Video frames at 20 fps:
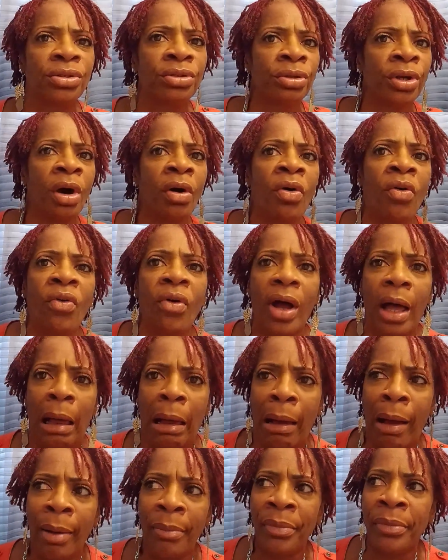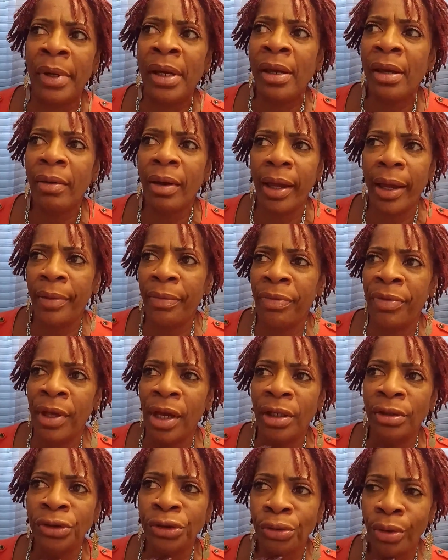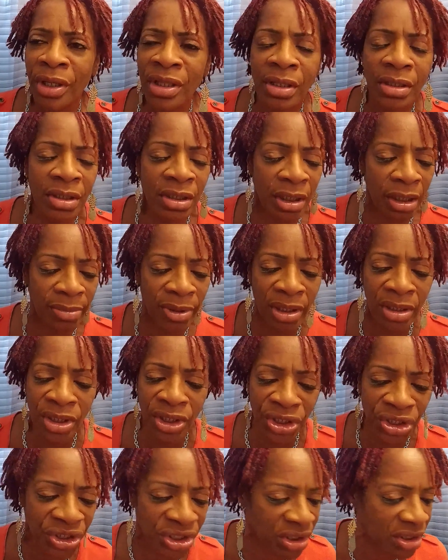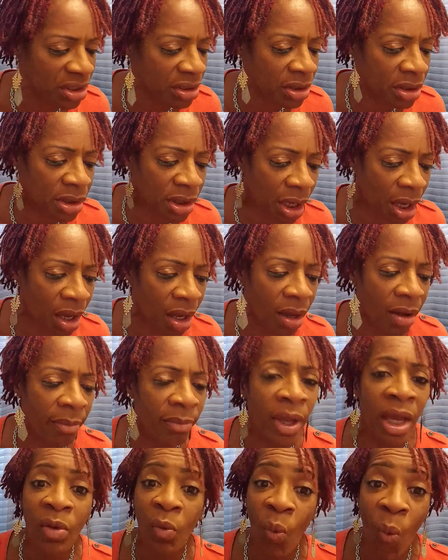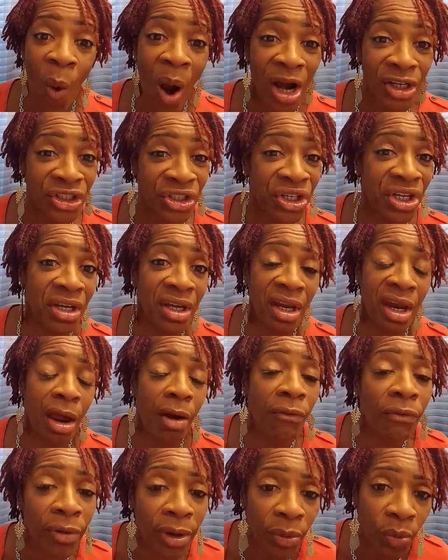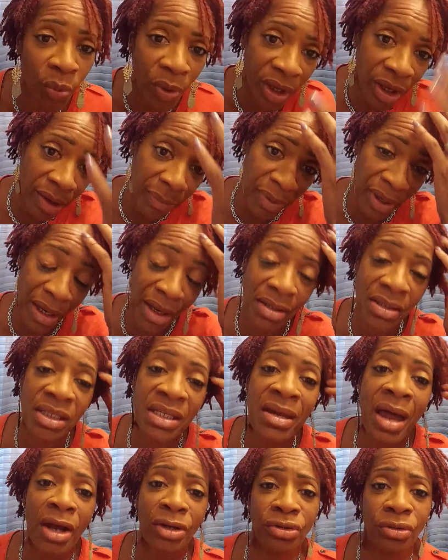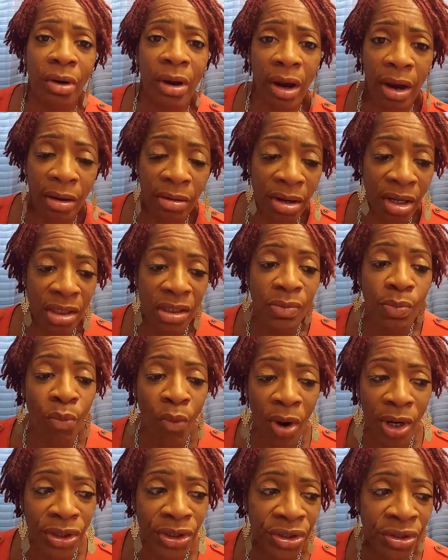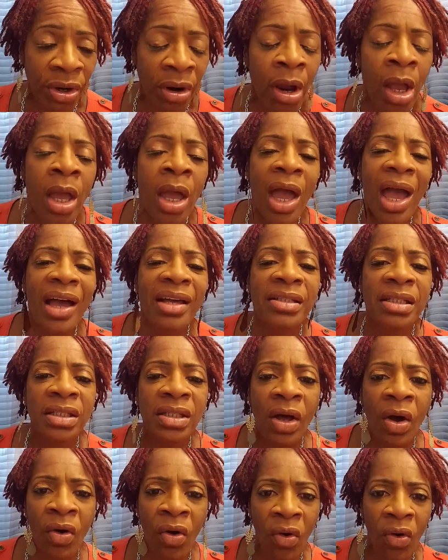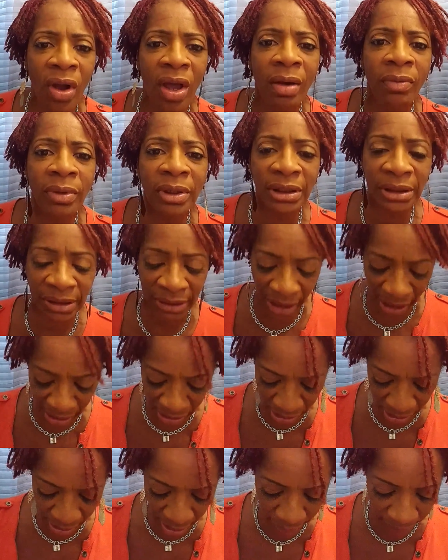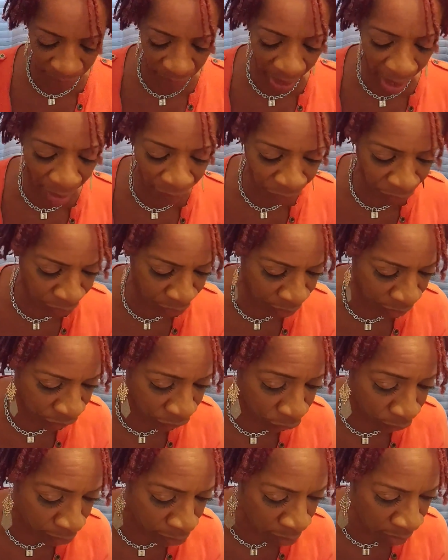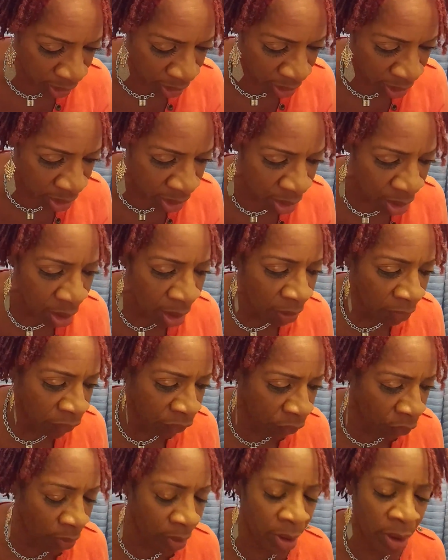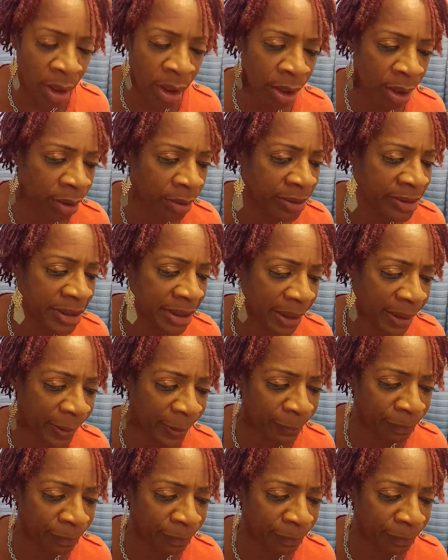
you know, and then doing the deep conditions, washing it every week because natural hair needs moisture. And so it was just after, for me, 4 years,